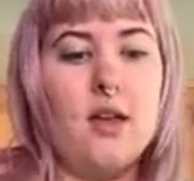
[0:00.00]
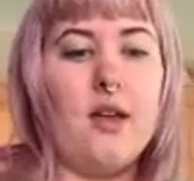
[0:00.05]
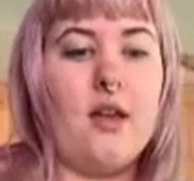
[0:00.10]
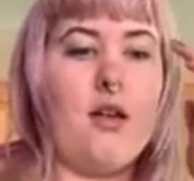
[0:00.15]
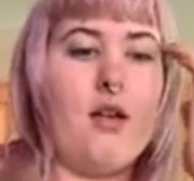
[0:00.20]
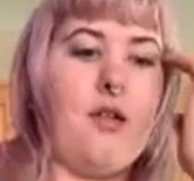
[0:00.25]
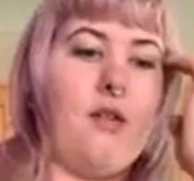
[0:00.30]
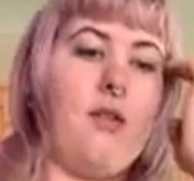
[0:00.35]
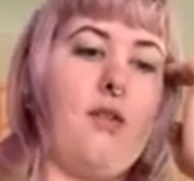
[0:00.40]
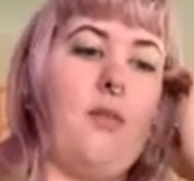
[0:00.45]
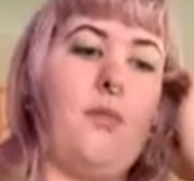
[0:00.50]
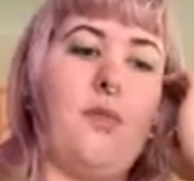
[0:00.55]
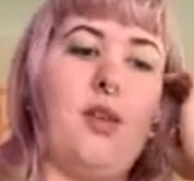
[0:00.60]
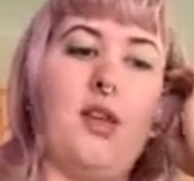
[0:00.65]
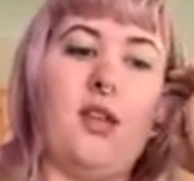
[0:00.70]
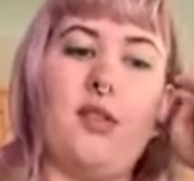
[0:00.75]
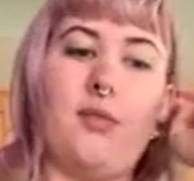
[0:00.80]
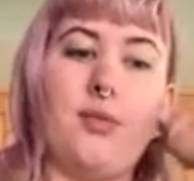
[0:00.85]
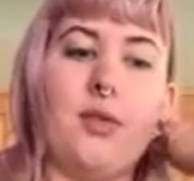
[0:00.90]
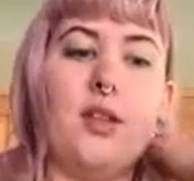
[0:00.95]

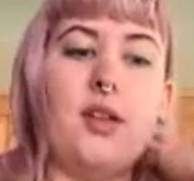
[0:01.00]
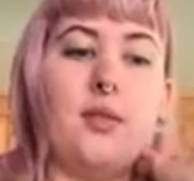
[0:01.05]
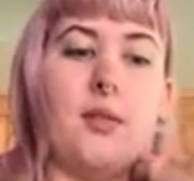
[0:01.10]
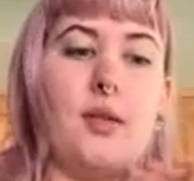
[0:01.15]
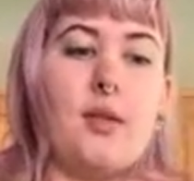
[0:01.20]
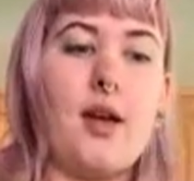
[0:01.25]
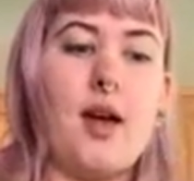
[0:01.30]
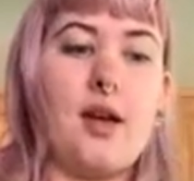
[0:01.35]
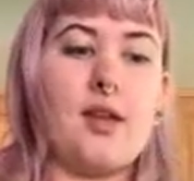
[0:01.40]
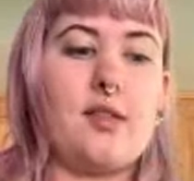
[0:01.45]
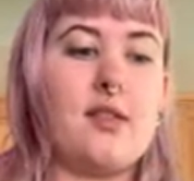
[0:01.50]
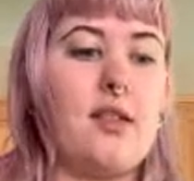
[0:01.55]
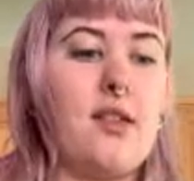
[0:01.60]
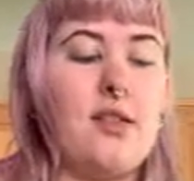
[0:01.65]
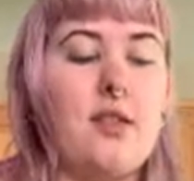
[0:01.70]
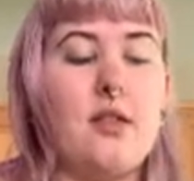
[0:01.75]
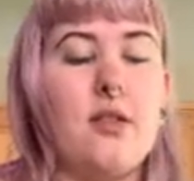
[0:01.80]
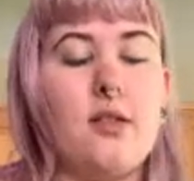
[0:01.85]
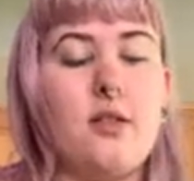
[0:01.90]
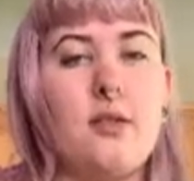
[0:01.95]
It's really relaxing
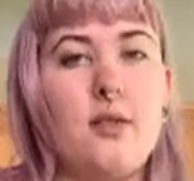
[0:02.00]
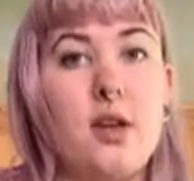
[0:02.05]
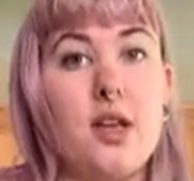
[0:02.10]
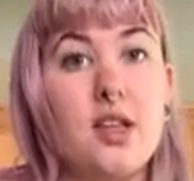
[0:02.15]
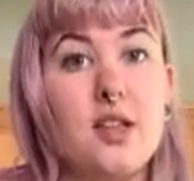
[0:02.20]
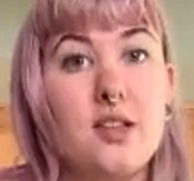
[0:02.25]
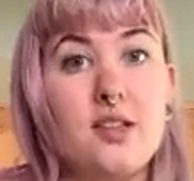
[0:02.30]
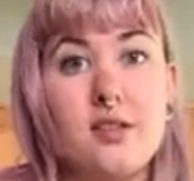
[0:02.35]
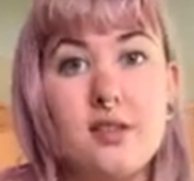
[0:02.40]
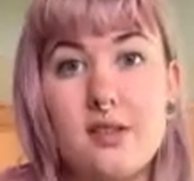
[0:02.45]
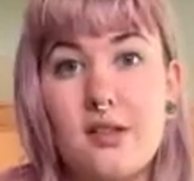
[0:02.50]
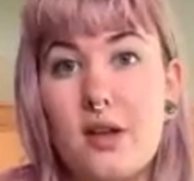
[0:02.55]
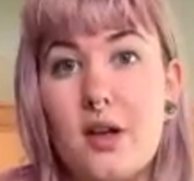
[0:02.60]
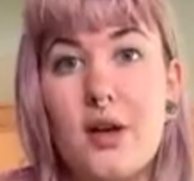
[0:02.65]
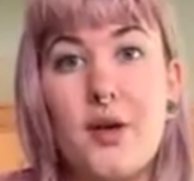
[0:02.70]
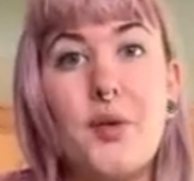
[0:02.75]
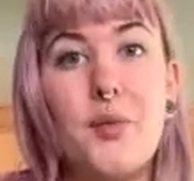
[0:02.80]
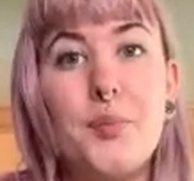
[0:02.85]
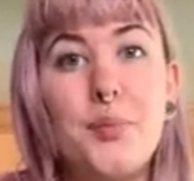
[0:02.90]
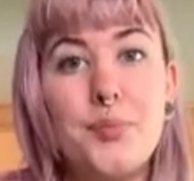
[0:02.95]
though. It's
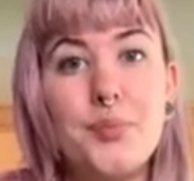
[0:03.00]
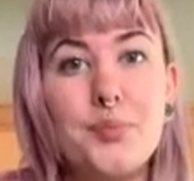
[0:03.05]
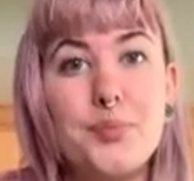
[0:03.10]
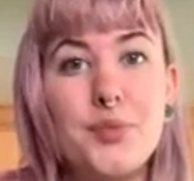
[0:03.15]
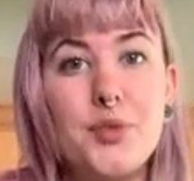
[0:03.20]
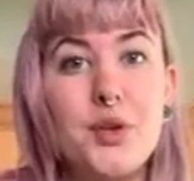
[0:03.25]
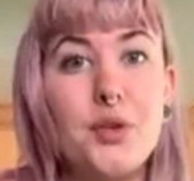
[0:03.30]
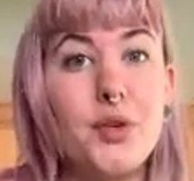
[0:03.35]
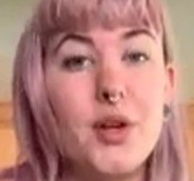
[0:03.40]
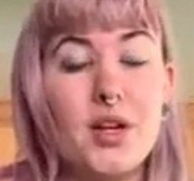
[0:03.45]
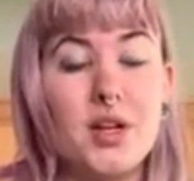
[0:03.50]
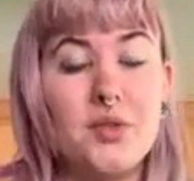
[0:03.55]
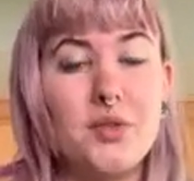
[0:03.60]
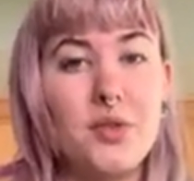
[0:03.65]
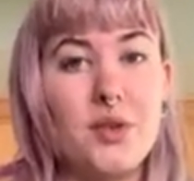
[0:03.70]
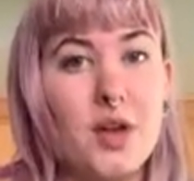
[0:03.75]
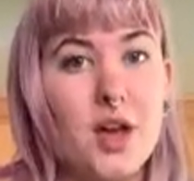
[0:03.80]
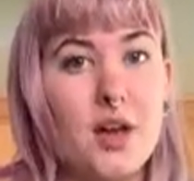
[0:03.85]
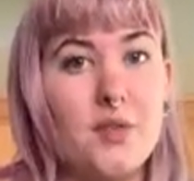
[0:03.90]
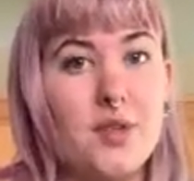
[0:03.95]
great if
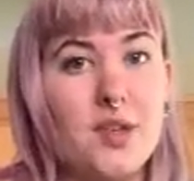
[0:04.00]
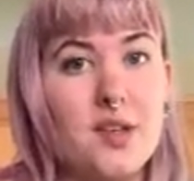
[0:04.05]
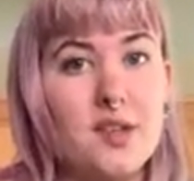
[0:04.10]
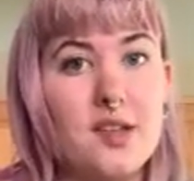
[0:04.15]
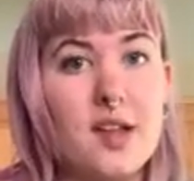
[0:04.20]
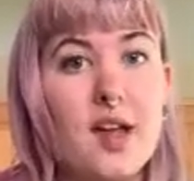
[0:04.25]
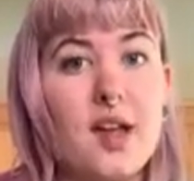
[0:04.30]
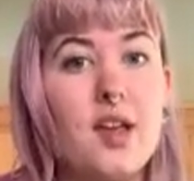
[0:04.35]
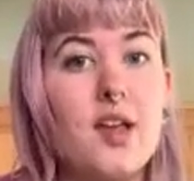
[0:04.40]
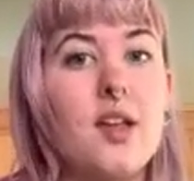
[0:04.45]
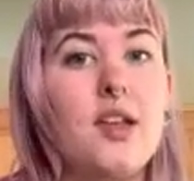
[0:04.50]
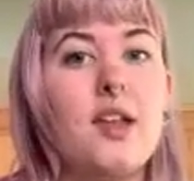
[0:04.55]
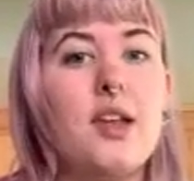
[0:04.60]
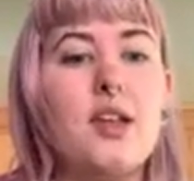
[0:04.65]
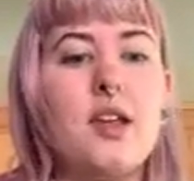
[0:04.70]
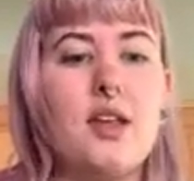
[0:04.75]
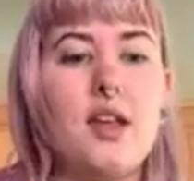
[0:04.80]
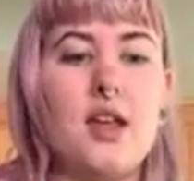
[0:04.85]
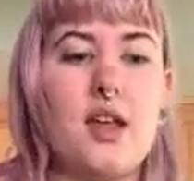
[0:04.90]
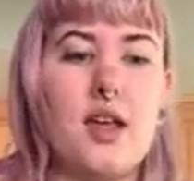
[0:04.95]
you have
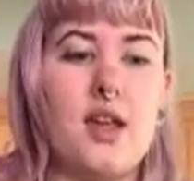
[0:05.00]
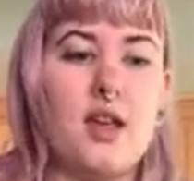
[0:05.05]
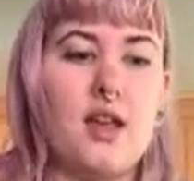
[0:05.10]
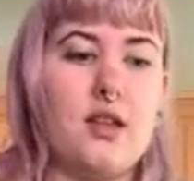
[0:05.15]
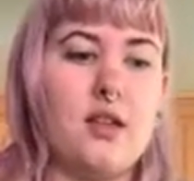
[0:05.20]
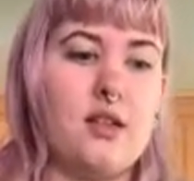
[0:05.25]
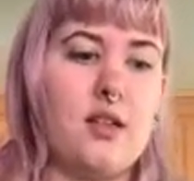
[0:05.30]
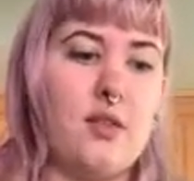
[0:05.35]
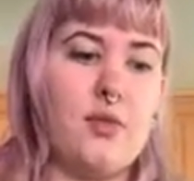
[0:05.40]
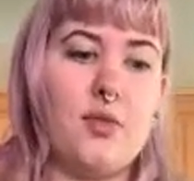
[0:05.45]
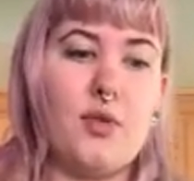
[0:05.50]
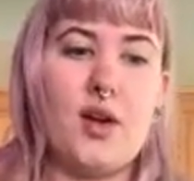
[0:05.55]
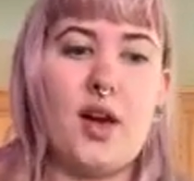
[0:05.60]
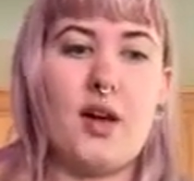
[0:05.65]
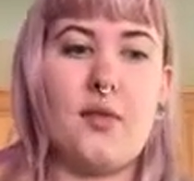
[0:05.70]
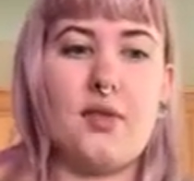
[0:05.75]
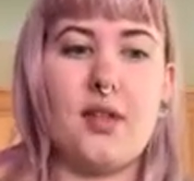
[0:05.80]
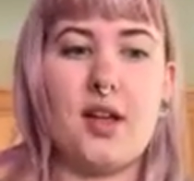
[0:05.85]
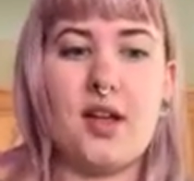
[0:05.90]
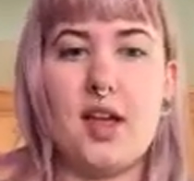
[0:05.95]
anxiety and if you
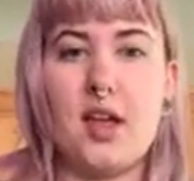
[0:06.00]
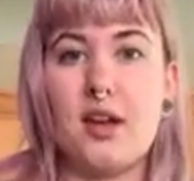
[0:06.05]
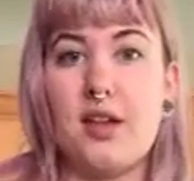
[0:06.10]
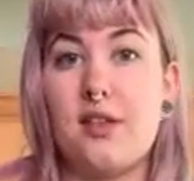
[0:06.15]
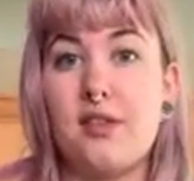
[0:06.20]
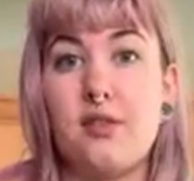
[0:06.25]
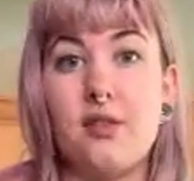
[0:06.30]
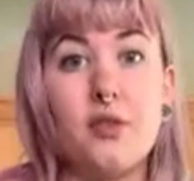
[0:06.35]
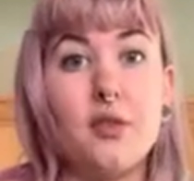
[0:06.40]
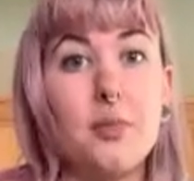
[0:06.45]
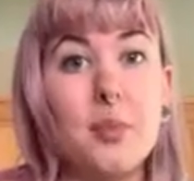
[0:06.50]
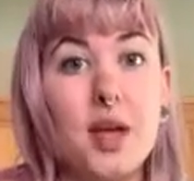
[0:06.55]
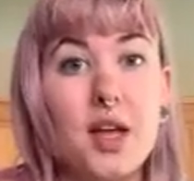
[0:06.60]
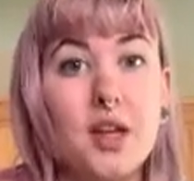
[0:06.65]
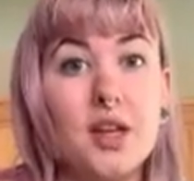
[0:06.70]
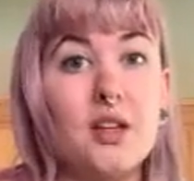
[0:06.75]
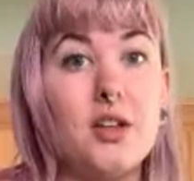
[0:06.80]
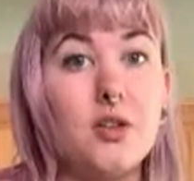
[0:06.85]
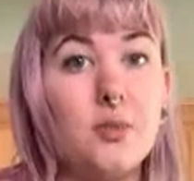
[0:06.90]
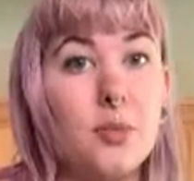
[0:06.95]
have like any sort of
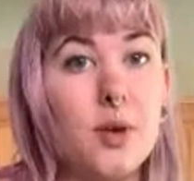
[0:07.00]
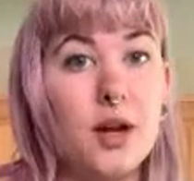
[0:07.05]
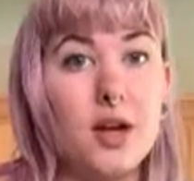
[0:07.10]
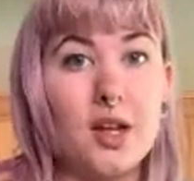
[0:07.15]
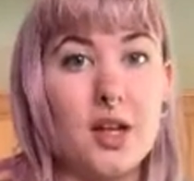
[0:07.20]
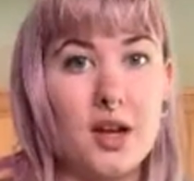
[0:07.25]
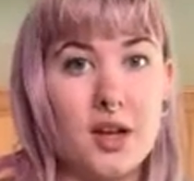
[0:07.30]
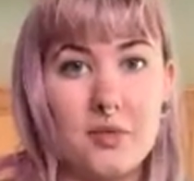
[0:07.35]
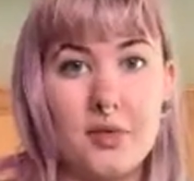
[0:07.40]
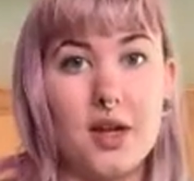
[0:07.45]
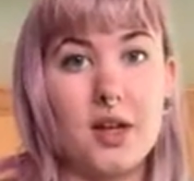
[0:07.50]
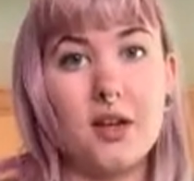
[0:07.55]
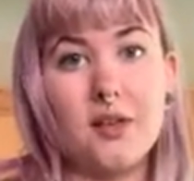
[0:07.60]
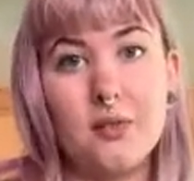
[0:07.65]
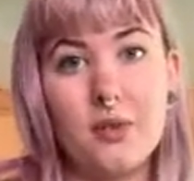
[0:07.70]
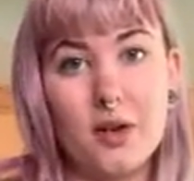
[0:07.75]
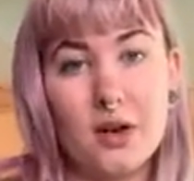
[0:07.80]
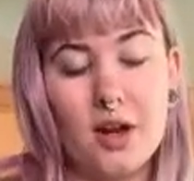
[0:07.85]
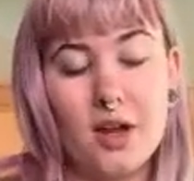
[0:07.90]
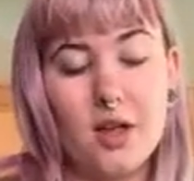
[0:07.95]
pain in your body. I find it
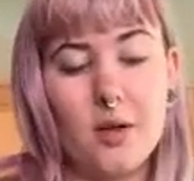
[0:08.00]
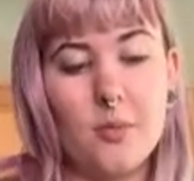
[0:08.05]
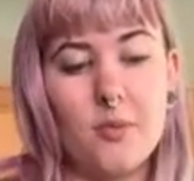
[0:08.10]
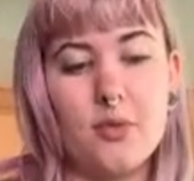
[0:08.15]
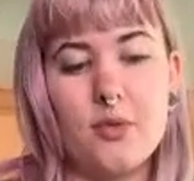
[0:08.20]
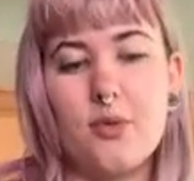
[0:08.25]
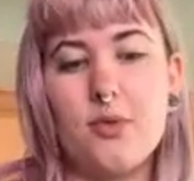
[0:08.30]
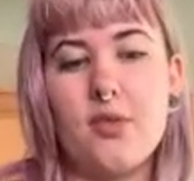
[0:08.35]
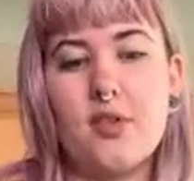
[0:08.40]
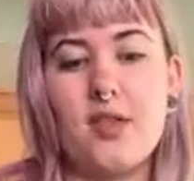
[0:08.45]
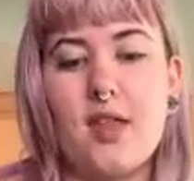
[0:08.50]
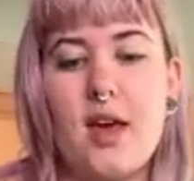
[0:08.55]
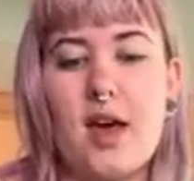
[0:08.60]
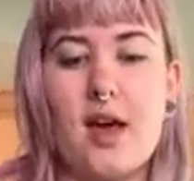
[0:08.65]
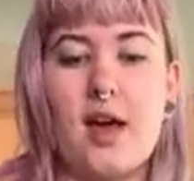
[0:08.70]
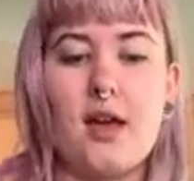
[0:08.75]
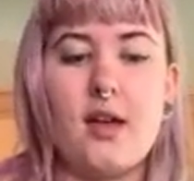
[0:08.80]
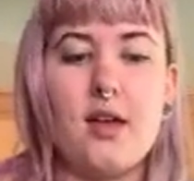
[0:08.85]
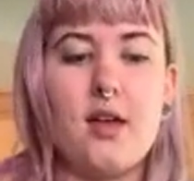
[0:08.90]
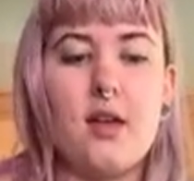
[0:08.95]
very helpful for
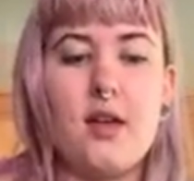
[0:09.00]
that.